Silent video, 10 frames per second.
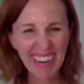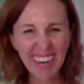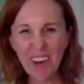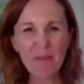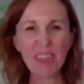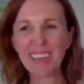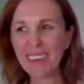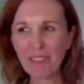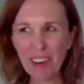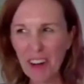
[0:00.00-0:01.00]
almost
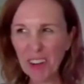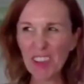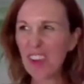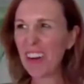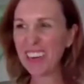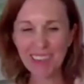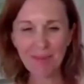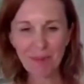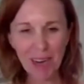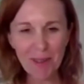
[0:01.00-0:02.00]
didn't fit a whole song in
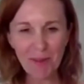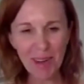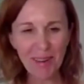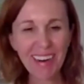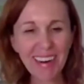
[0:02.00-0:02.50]
sometimes when you were